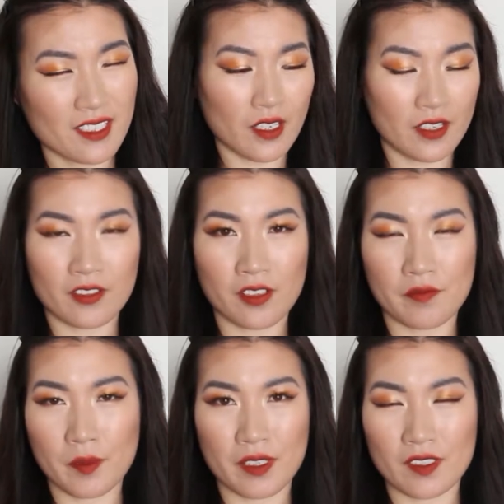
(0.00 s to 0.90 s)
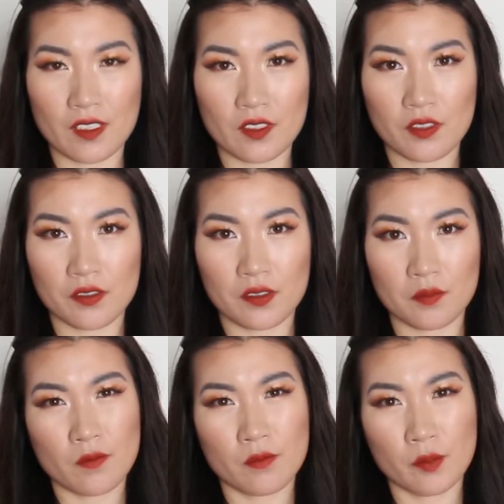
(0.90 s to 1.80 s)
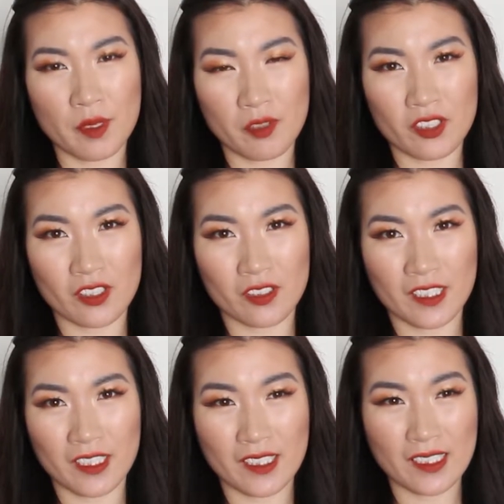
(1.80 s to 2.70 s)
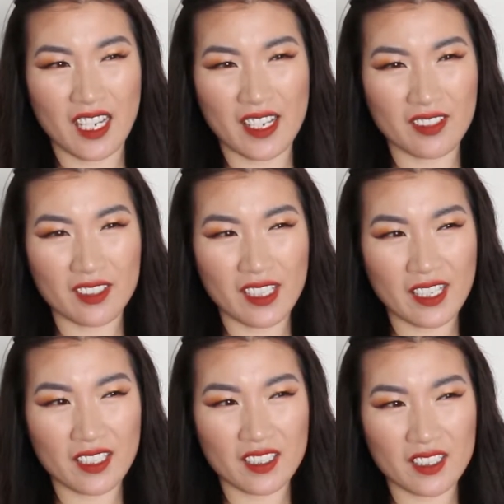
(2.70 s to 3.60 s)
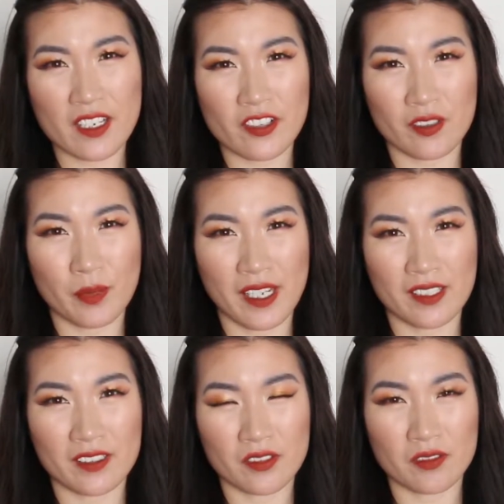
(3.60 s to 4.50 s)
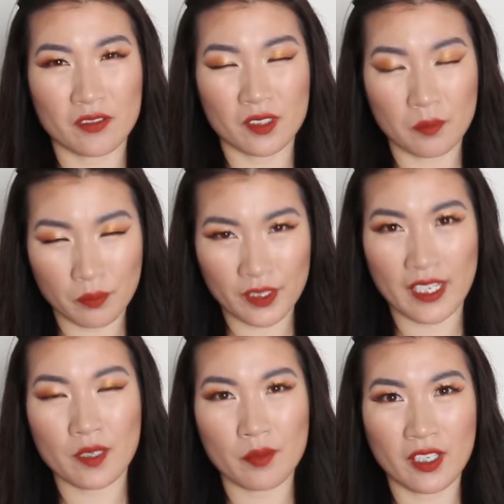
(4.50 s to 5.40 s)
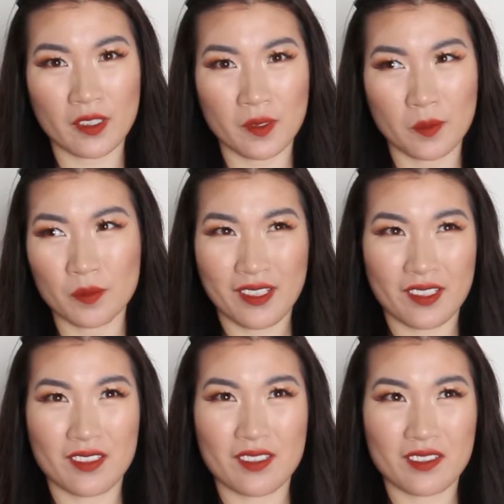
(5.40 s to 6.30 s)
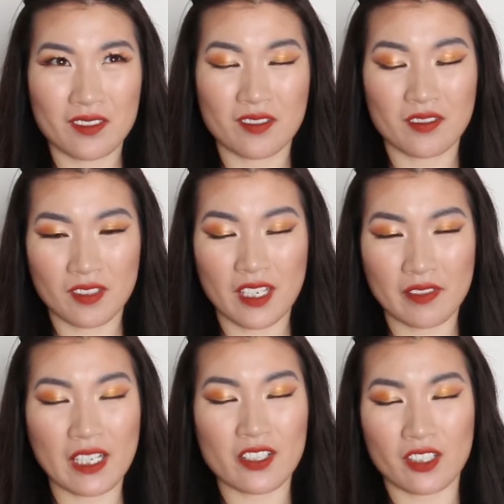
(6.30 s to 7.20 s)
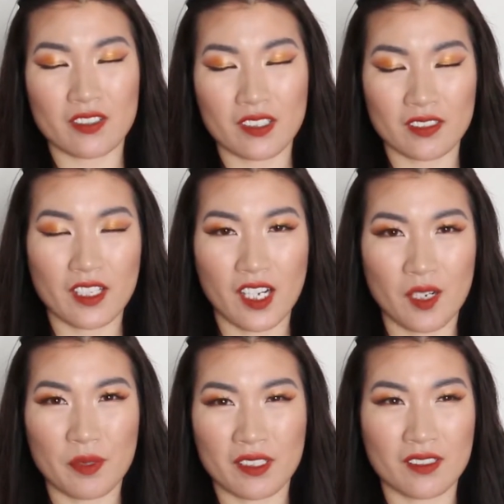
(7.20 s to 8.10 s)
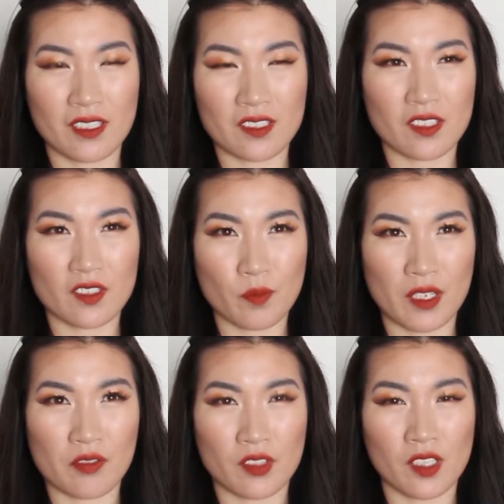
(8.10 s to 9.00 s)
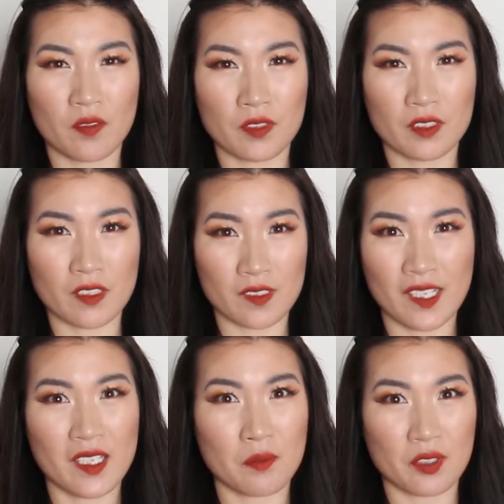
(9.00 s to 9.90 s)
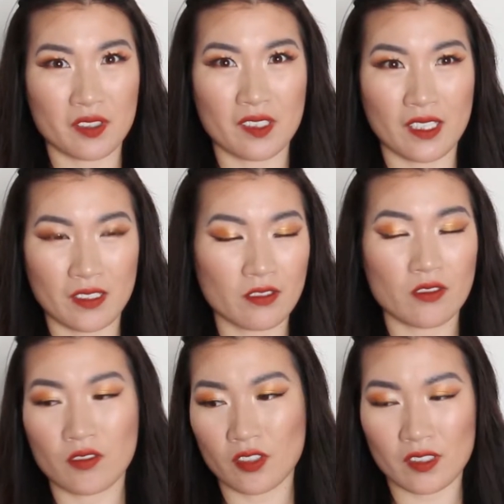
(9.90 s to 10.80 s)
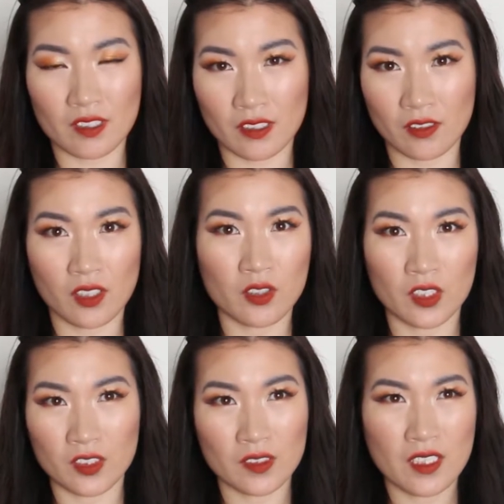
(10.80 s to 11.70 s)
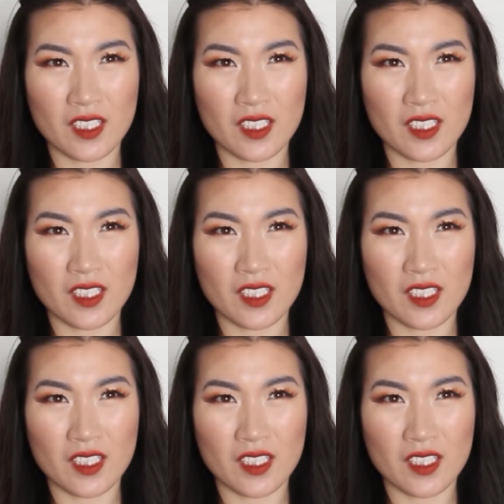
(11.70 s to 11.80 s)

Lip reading: I don't know if that makes sense to you. For me personally, I don't like eyeshadow palette, you know, the black bottom and you have eyeshadows on top and nothing special of the design per se. You just see a logo.